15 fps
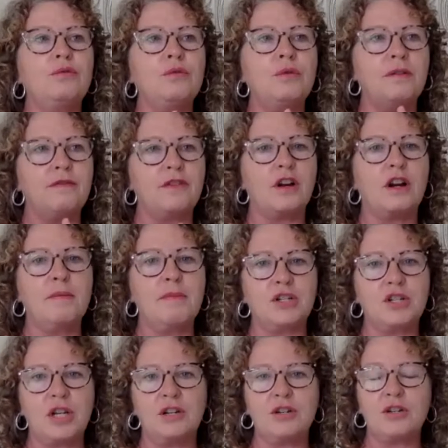very much
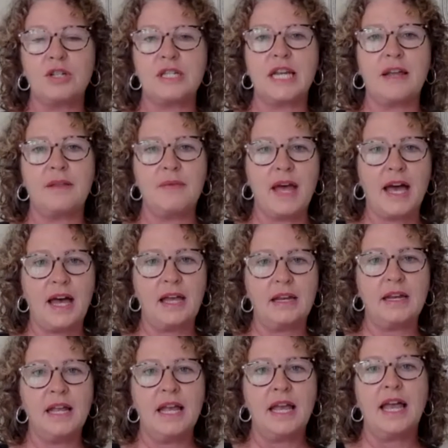understand that.
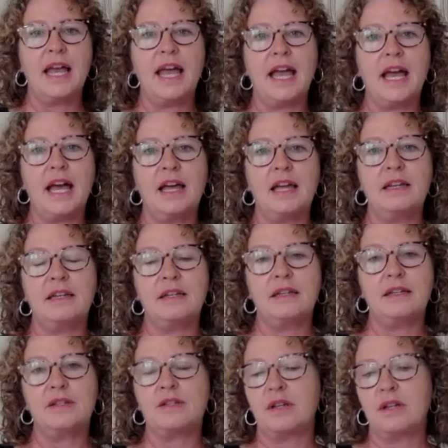And
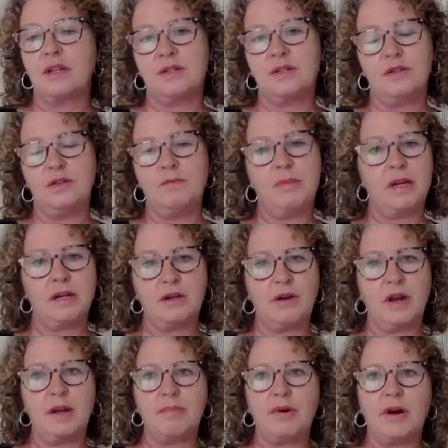you've been a
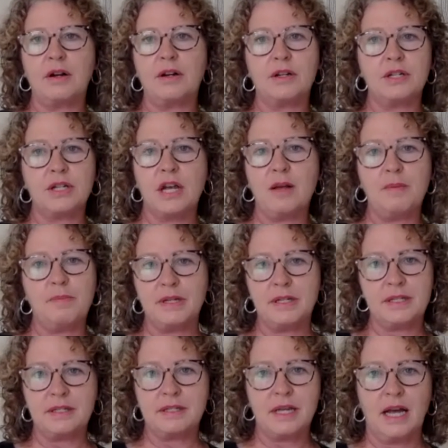great partner to help
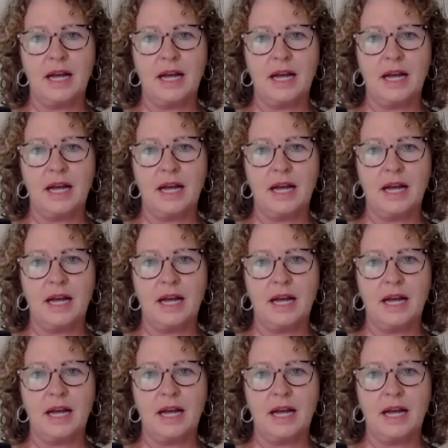us